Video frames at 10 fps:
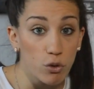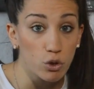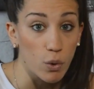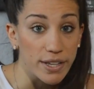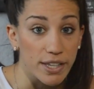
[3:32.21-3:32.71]

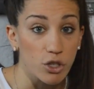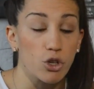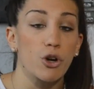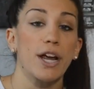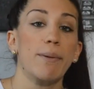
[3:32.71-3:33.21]
food
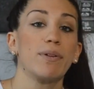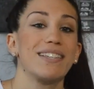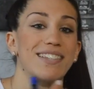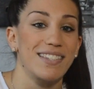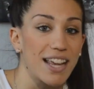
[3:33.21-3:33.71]
choices. You're able
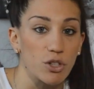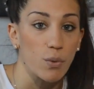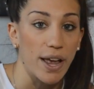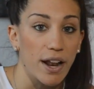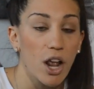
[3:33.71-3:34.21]
to stick
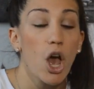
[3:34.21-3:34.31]
to it.